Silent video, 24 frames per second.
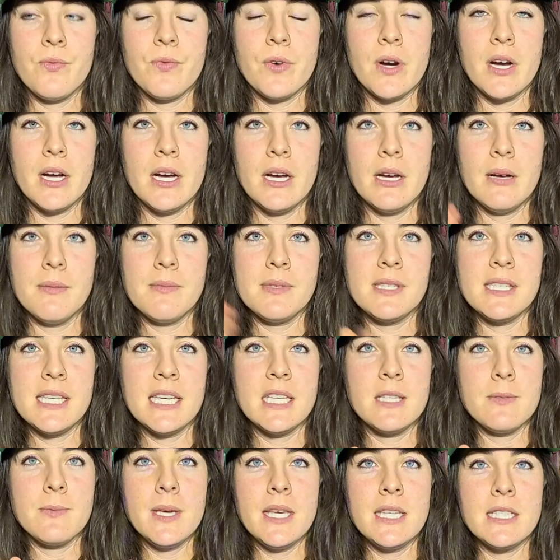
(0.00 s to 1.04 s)
from
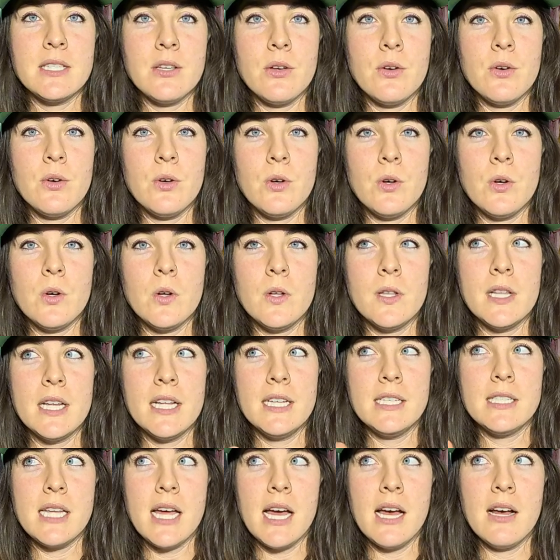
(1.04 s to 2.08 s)
6 weeks old
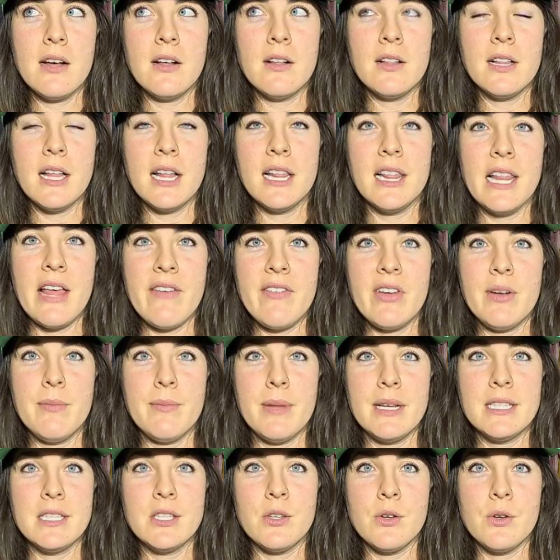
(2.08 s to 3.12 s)
until 11
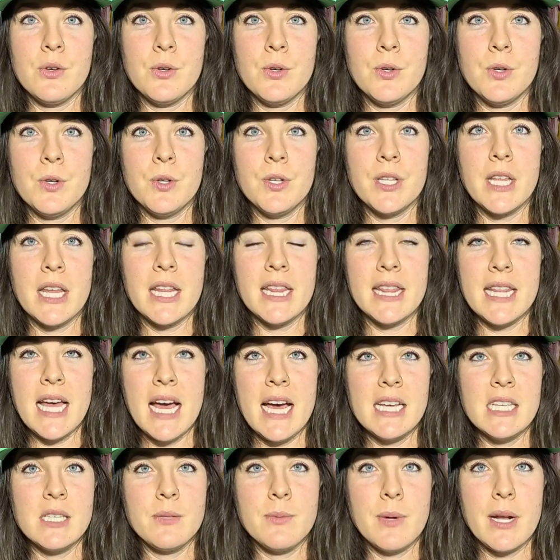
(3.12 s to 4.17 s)
months old. And
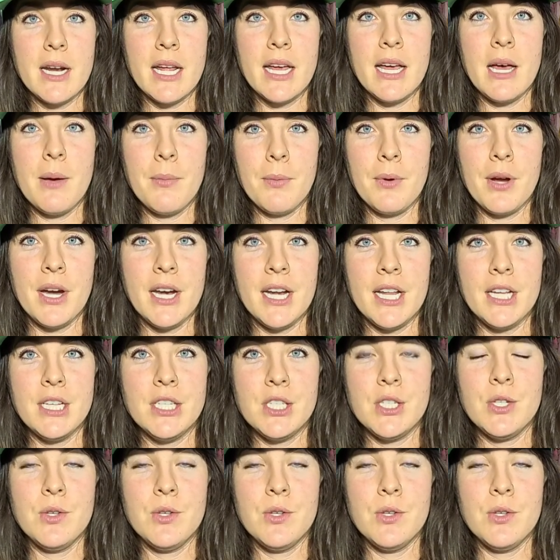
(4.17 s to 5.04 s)
that is when I upgraded